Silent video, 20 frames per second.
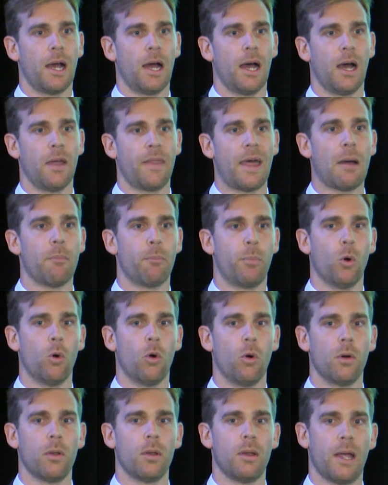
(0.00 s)
that
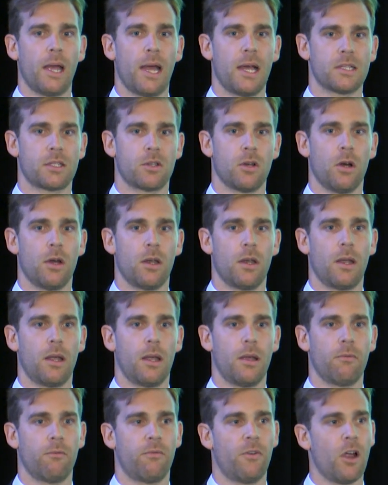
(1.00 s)
board has got
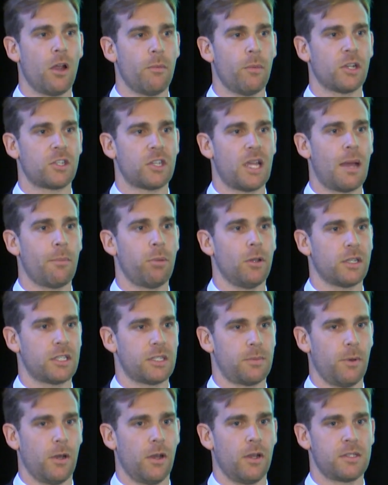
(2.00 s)
very much ample
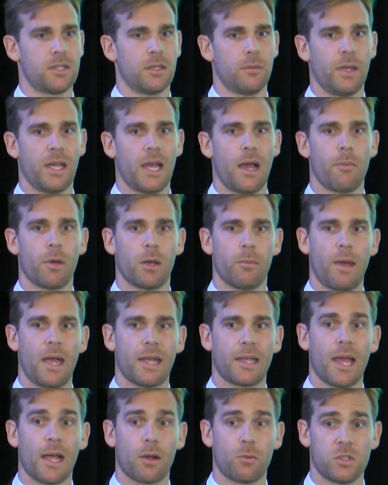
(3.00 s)
experience in being able to
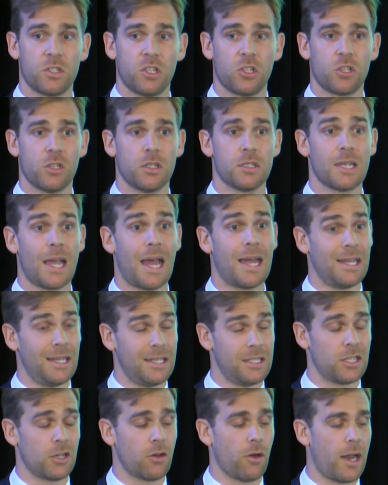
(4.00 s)
make acquisitions and
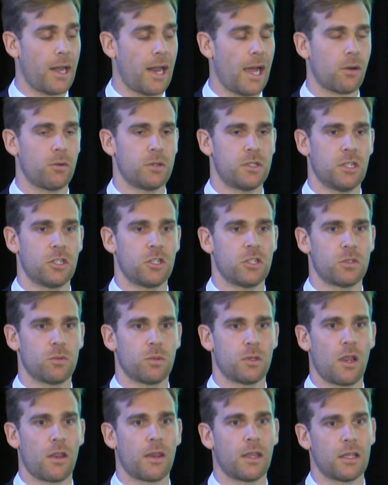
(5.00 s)
integrate acquisitions,
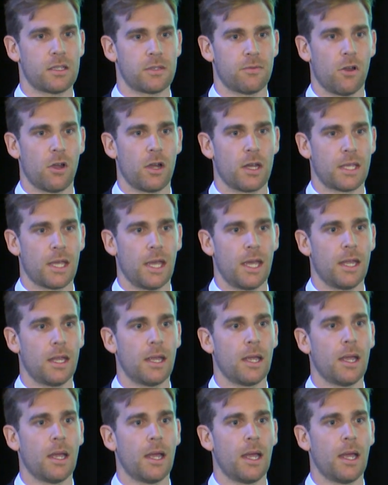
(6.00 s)
which I think is very key.